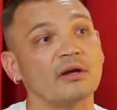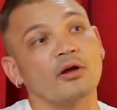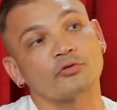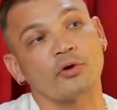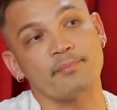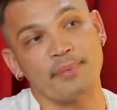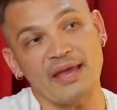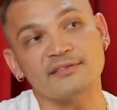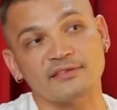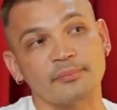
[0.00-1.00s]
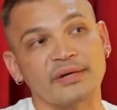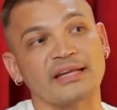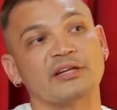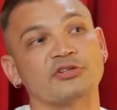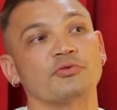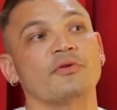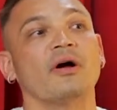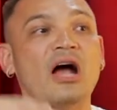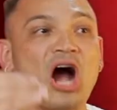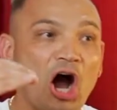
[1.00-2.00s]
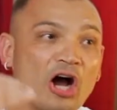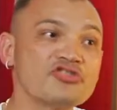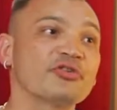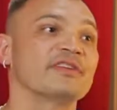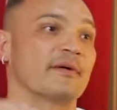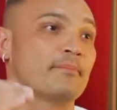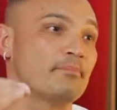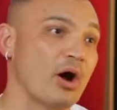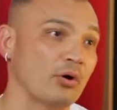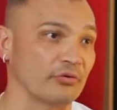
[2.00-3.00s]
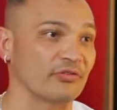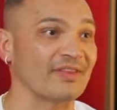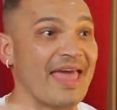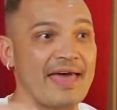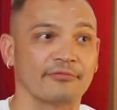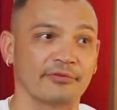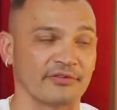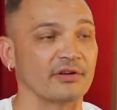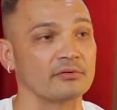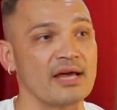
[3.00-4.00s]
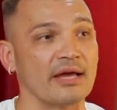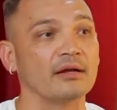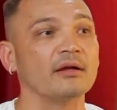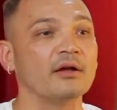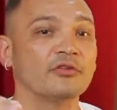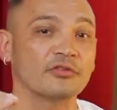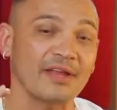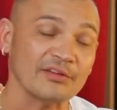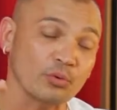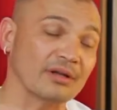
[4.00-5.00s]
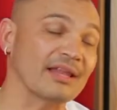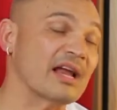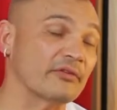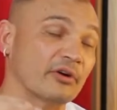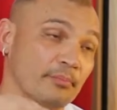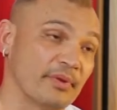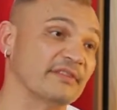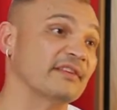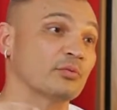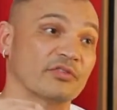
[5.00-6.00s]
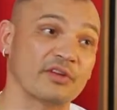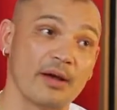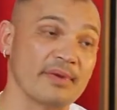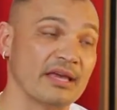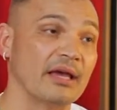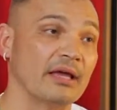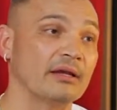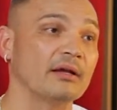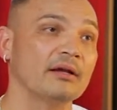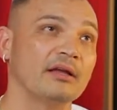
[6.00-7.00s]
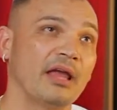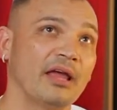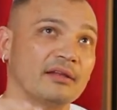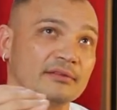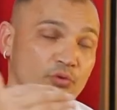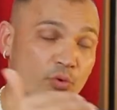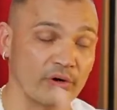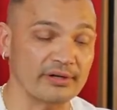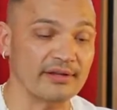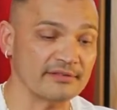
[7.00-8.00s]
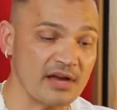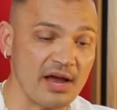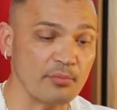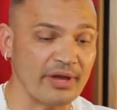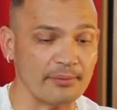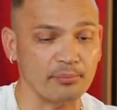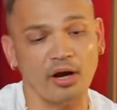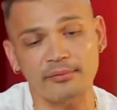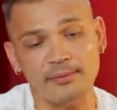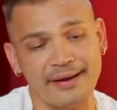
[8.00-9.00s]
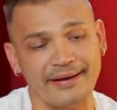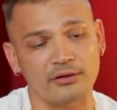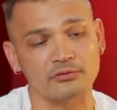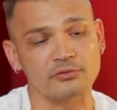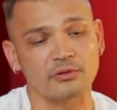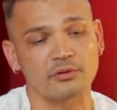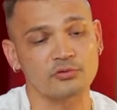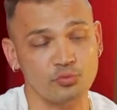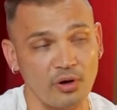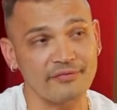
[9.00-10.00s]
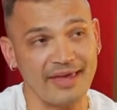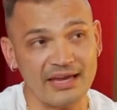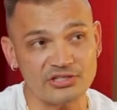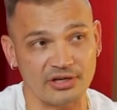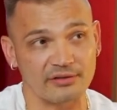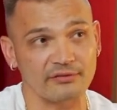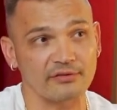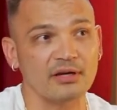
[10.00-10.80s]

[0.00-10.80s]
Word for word: So I paid somebody to do hundreds of posts every single day. So that's where a lot of our business was coming in. And during this time, we had probably about 12 agents,